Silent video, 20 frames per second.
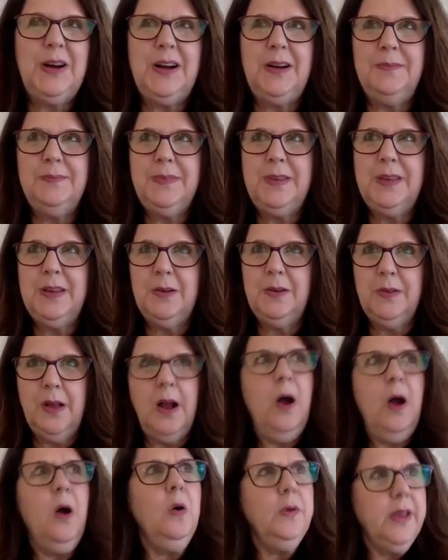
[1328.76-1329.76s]
um you know
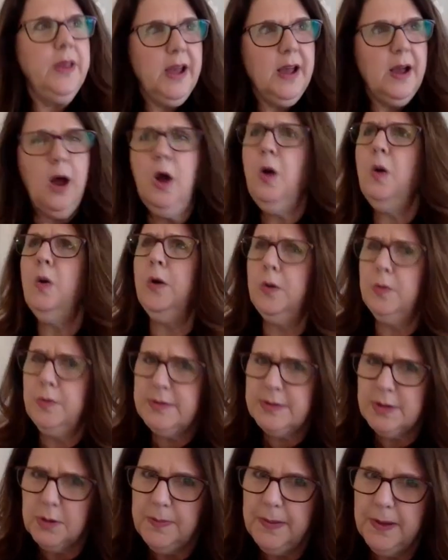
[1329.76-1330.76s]
oh yeah oh who
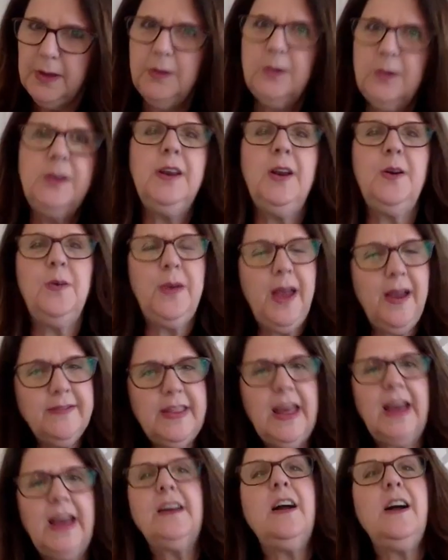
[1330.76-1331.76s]
was your build you know we have
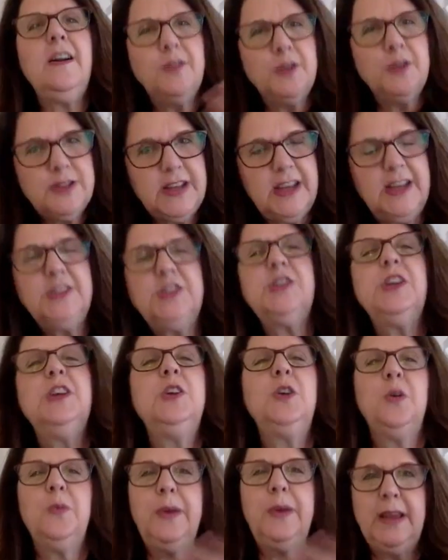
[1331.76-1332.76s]
that conversation
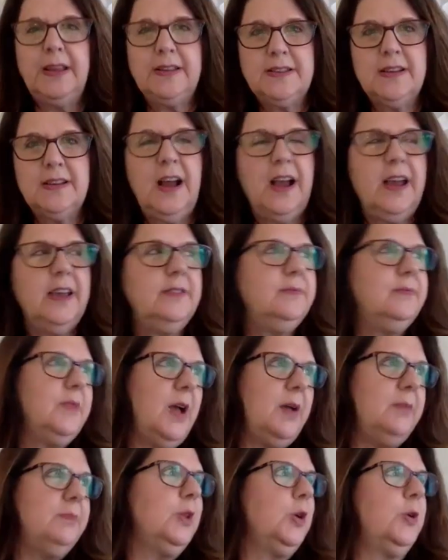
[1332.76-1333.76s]
yeah. or we get to, i'm
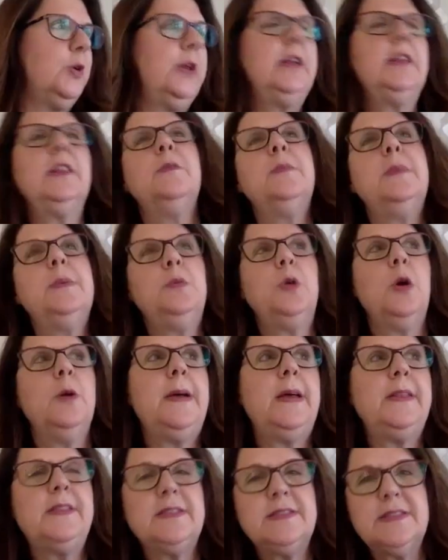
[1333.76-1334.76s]
i'm learning a little bit more
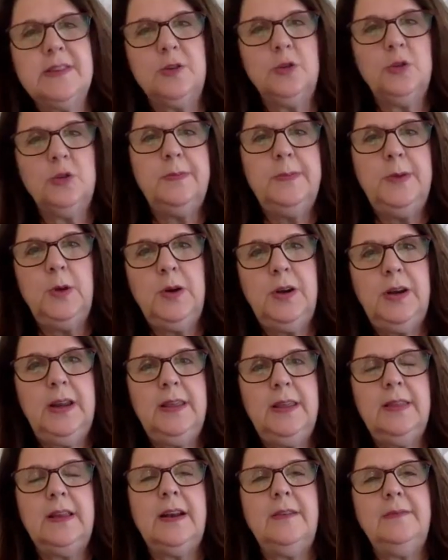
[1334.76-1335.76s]
about this little
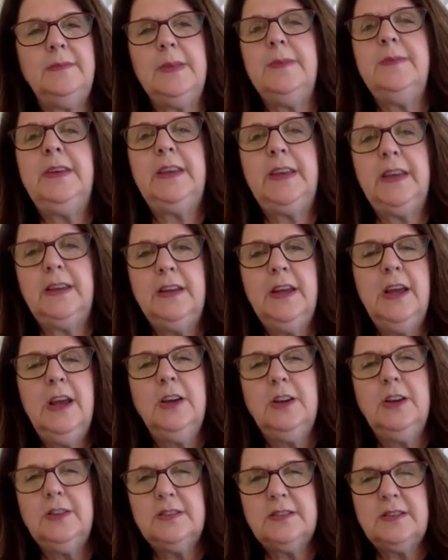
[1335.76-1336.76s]
community that i'm living in
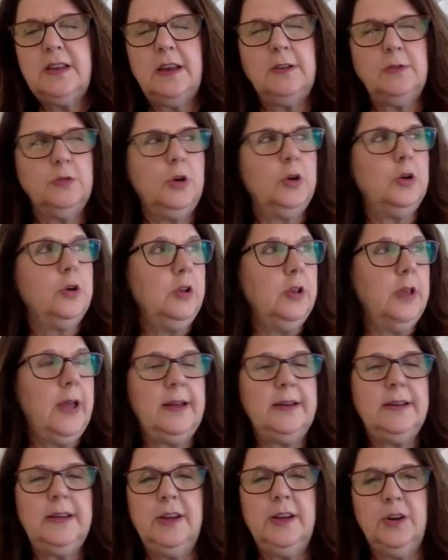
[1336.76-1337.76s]
because it's kind of mm-hmm. rural
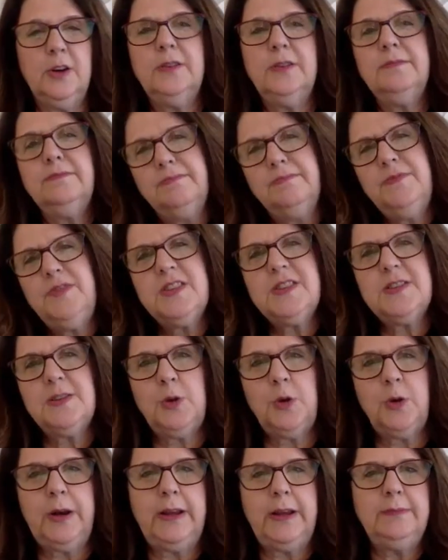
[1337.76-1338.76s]
out here and just
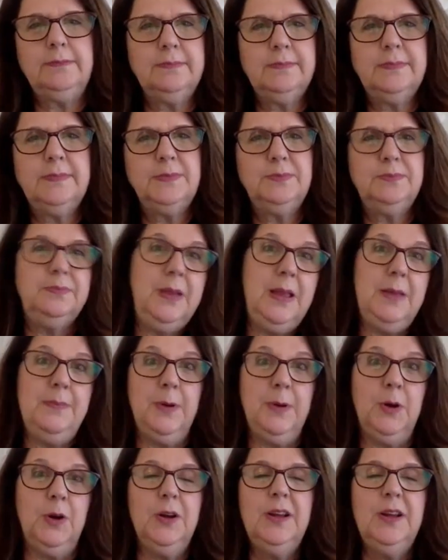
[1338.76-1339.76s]
learning
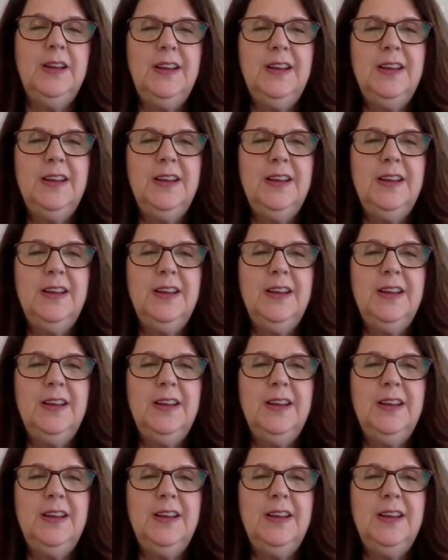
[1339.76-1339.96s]
people yeah